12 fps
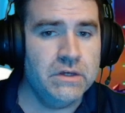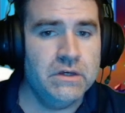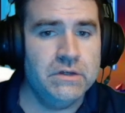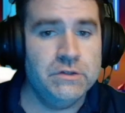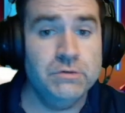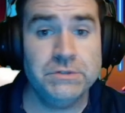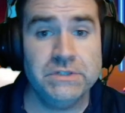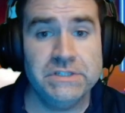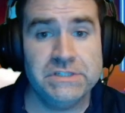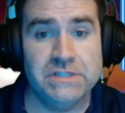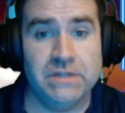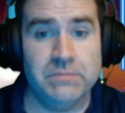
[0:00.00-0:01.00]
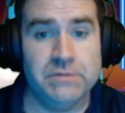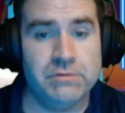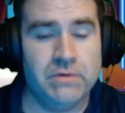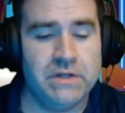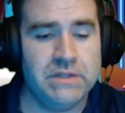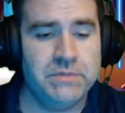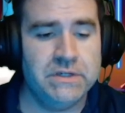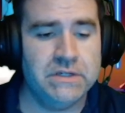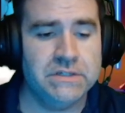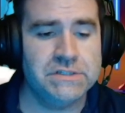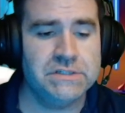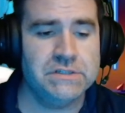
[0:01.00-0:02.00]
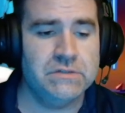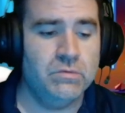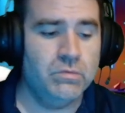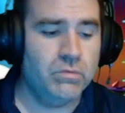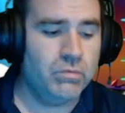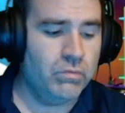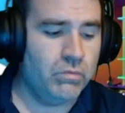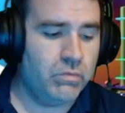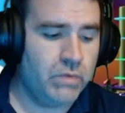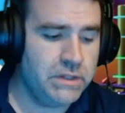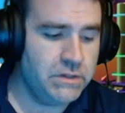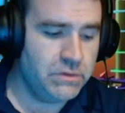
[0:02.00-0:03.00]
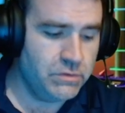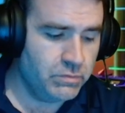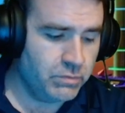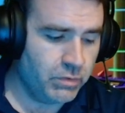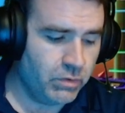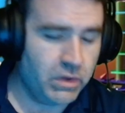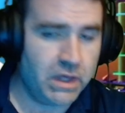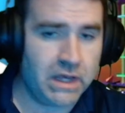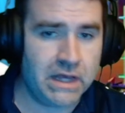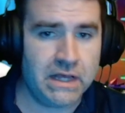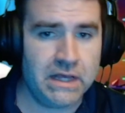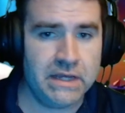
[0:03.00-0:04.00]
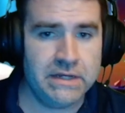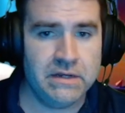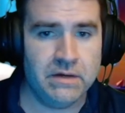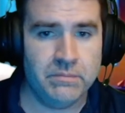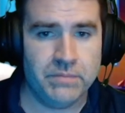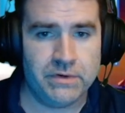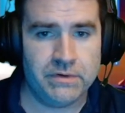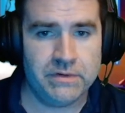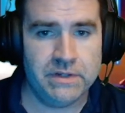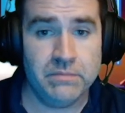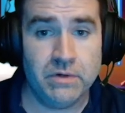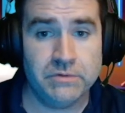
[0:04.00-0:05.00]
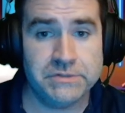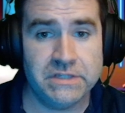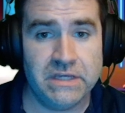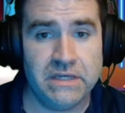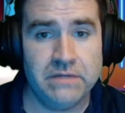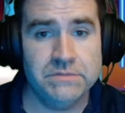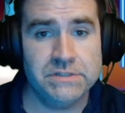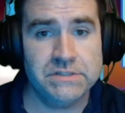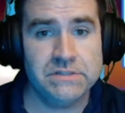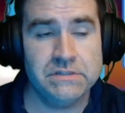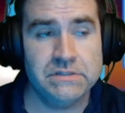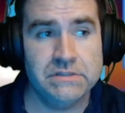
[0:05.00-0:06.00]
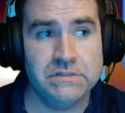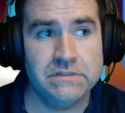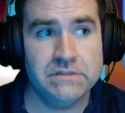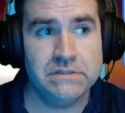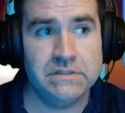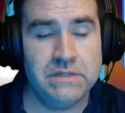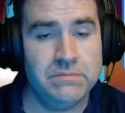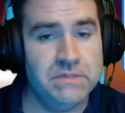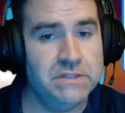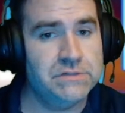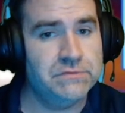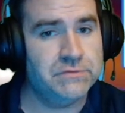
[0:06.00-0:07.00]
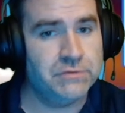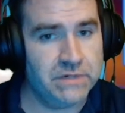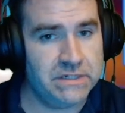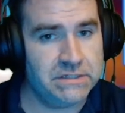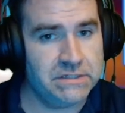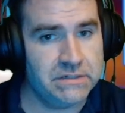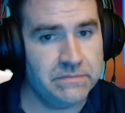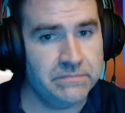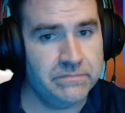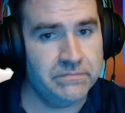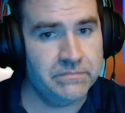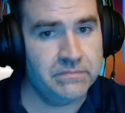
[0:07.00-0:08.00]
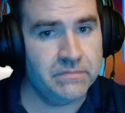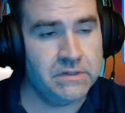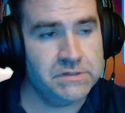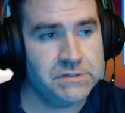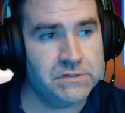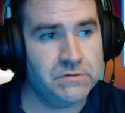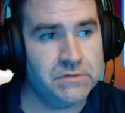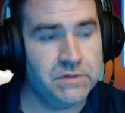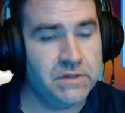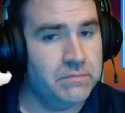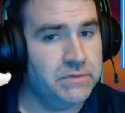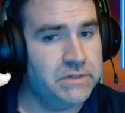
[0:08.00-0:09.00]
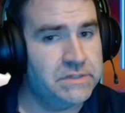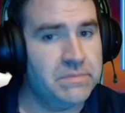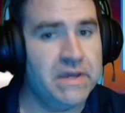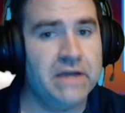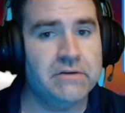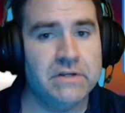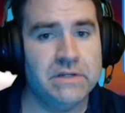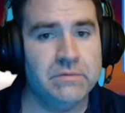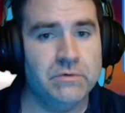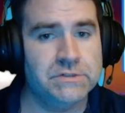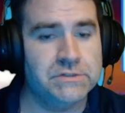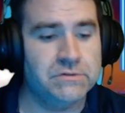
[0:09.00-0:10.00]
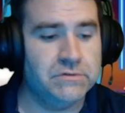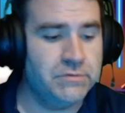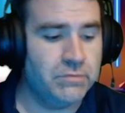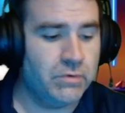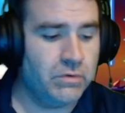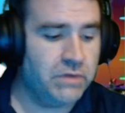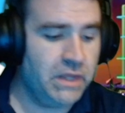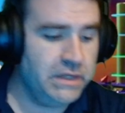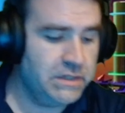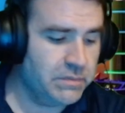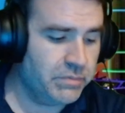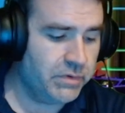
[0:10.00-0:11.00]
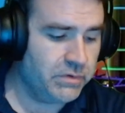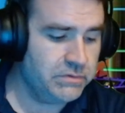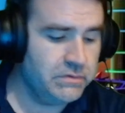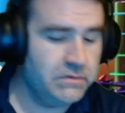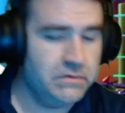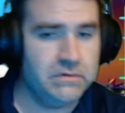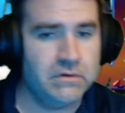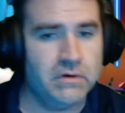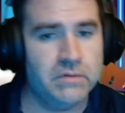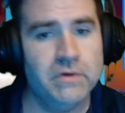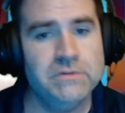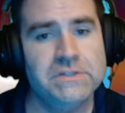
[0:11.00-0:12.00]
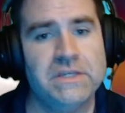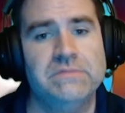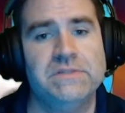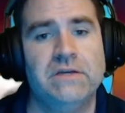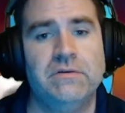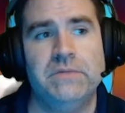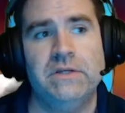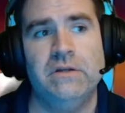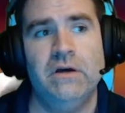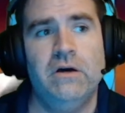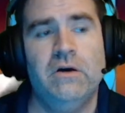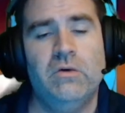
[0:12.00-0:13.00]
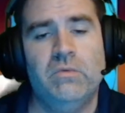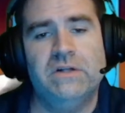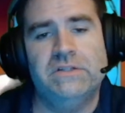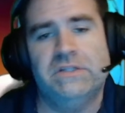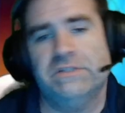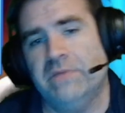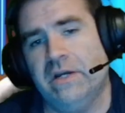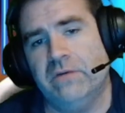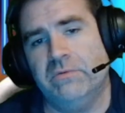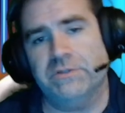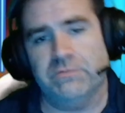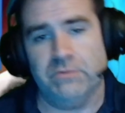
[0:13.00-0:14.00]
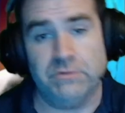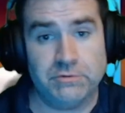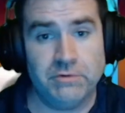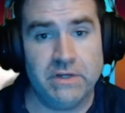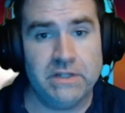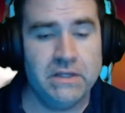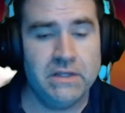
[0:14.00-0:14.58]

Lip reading: Usually it's the number 20 because when you roll a high number in most games, it means you've crit. So the number doesn't matter anymore. So if you roll Lightning Bolt on most games, that would mean, oh, well, it doesn't matter what you rolled, you crit.